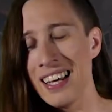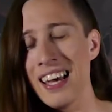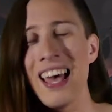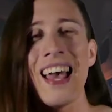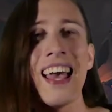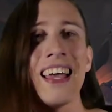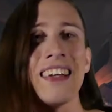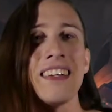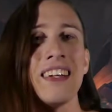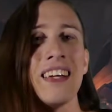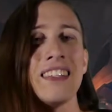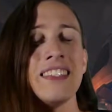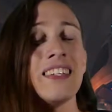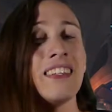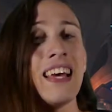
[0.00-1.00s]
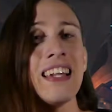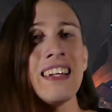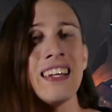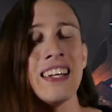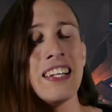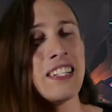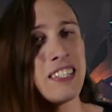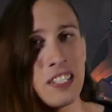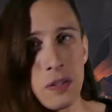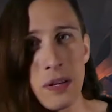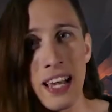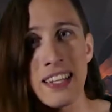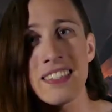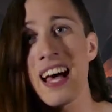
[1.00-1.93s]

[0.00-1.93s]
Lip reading: And until then, see you next